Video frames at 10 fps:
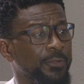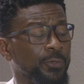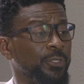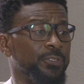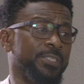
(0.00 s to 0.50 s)
you
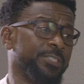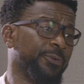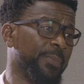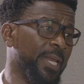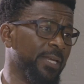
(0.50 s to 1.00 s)
going to
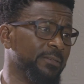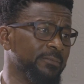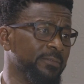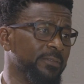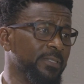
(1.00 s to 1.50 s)
discriminate?
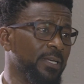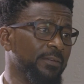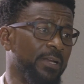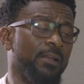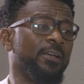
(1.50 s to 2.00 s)

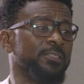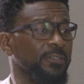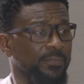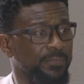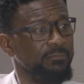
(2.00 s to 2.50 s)
There are lots of